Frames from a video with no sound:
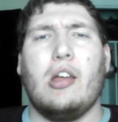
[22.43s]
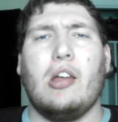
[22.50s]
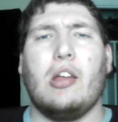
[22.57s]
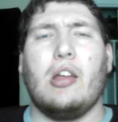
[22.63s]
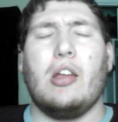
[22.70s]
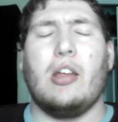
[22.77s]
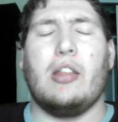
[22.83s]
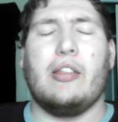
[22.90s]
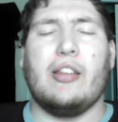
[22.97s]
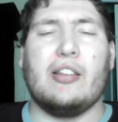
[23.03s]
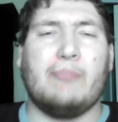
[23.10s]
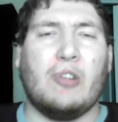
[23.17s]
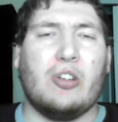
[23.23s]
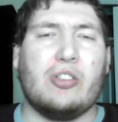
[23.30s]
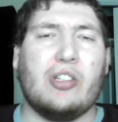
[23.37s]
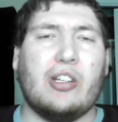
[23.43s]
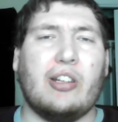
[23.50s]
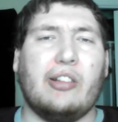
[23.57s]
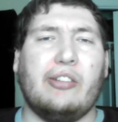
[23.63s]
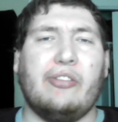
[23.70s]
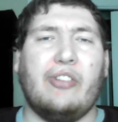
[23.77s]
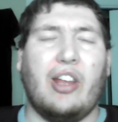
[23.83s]
did. In this particular
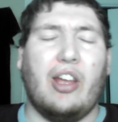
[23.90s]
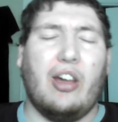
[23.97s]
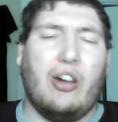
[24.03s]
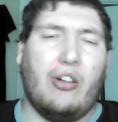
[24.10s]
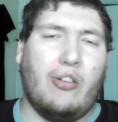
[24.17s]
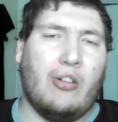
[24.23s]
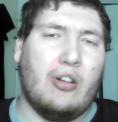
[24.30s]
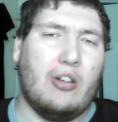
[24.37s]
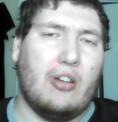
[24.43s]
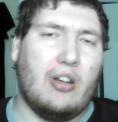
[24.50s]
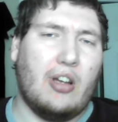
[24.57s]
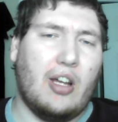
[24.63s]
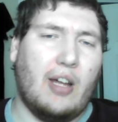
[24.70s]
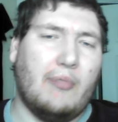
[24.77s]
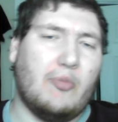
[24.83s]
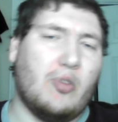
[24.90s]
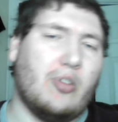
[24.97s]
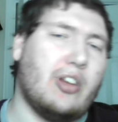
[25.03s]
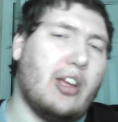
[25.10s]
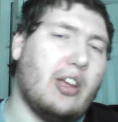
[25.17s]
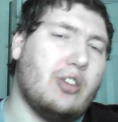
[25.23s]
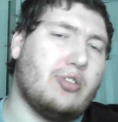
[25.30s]
video, I'm going
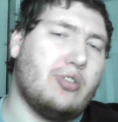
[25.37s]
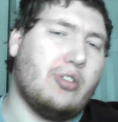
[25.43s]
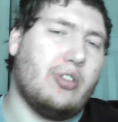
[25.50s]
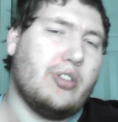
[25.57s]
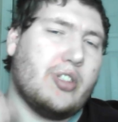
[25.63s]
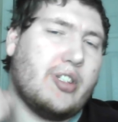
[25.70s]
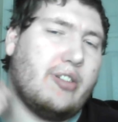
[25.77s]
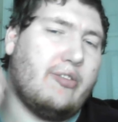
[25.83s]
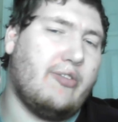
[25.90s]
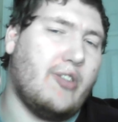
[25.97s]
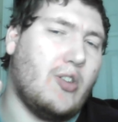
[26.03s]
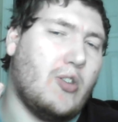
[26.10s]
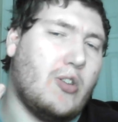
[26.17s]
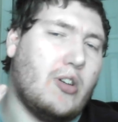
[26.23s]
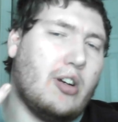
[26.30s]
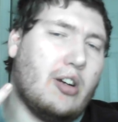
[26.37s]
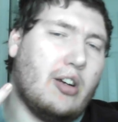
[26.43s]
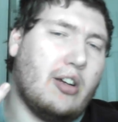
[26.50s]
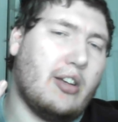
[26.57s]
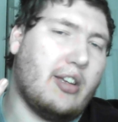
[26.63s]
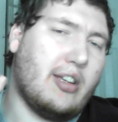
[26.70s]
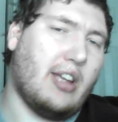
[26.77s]
to introduce four
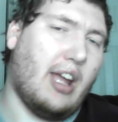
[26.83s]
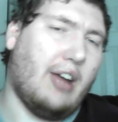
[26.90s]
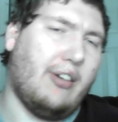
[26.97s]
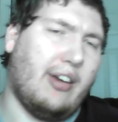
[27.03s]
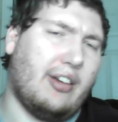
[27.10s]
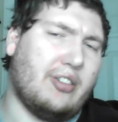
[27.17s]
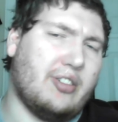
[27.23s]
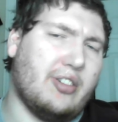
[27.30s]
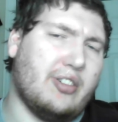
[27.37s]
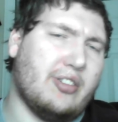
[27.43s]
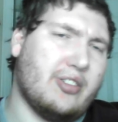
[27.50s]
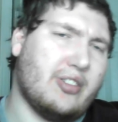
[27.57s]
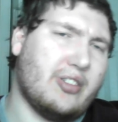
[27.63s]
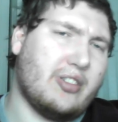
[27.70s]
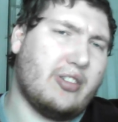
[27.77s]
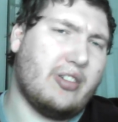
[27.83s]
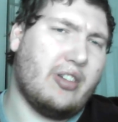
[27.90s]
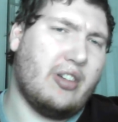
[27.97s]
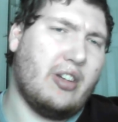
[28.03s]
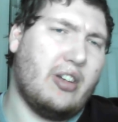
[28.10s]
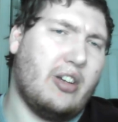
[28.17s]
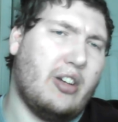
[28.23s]
characters.
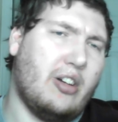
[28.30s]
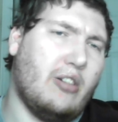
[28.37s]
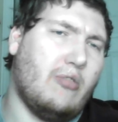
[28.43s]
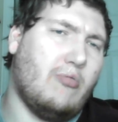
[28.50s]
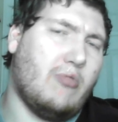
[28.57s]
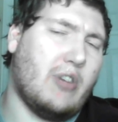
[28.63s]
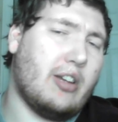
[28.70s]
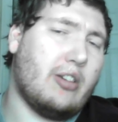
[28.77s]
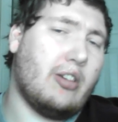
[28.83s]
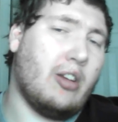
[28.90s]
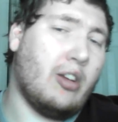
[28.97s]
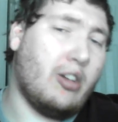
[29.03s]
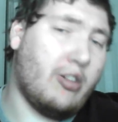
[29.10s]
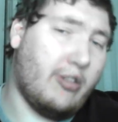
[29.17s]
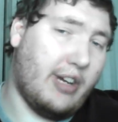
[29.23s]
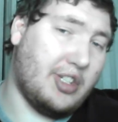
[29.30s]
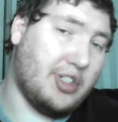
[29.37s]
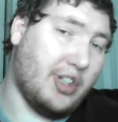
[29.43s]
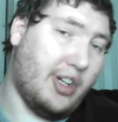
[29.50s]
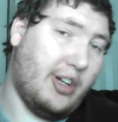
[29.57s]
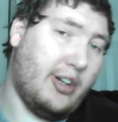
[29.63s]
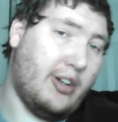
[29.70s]
One
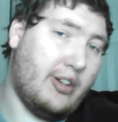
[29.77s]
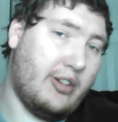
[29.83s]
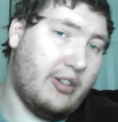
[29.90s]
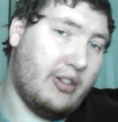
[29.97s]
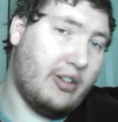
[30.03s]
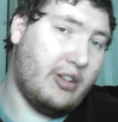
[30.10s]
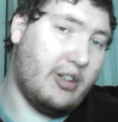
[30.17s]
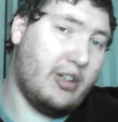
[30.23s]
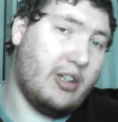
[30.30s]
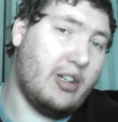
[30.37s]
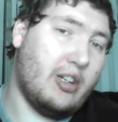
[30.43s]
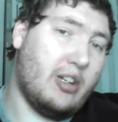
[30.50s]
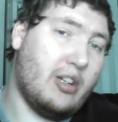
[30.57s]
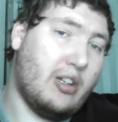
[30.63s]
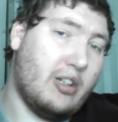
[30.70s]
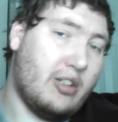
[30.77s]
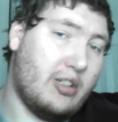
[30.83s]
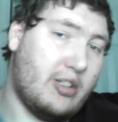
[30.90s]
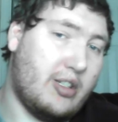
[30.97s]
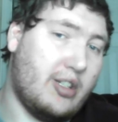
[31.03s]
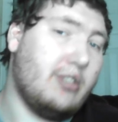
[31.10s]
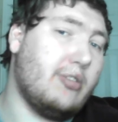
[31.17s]
creature,
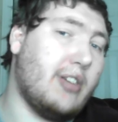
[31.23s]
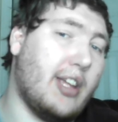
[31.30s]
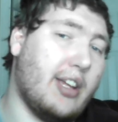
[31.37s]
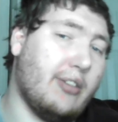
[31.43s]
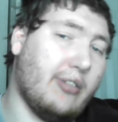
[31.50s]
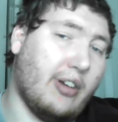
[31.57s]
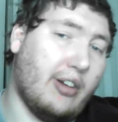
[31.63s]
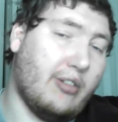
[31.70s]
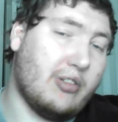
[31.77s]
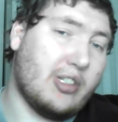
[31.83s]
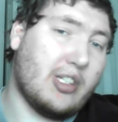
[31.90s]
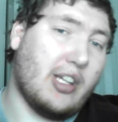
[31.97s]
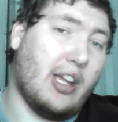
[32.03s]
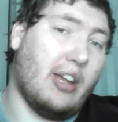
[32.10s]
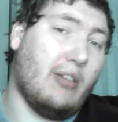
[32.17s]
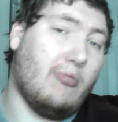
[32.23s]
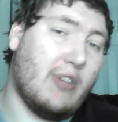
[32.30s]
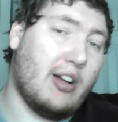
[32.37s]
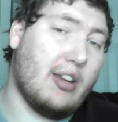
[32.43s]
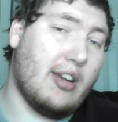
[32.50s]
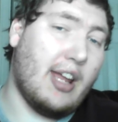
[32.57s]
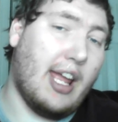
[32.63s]
two heroes, and
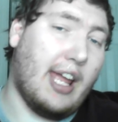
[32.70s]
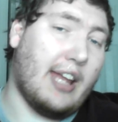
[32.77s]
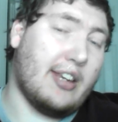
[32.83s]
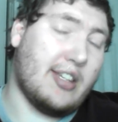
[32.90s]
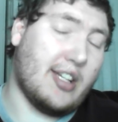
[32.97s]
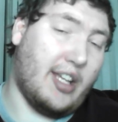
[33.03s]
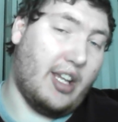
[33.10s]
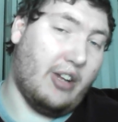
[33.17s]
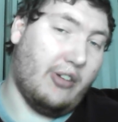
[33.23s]
one anti-hero